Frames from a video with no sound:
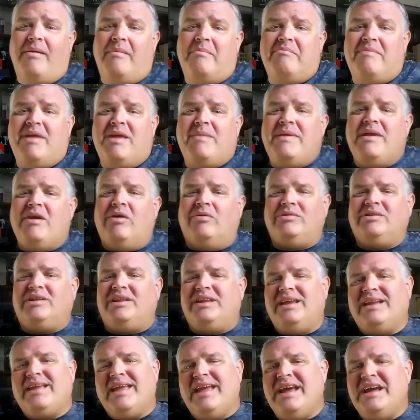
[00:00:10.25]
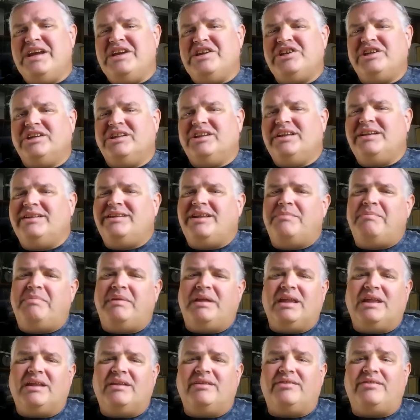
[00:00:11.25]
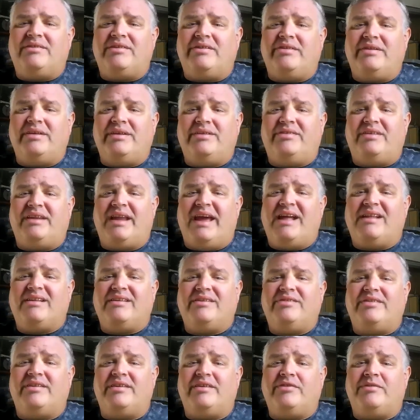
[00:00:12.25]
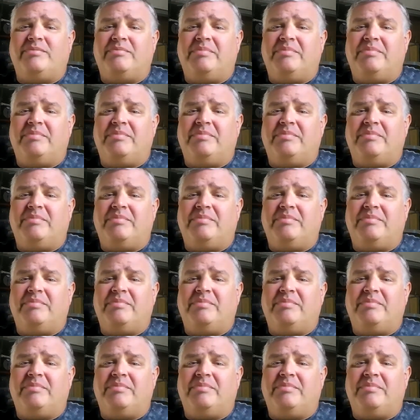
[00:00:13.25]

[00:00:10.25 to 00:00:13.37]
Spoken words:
maybe only occasionally dipping into serious analysis,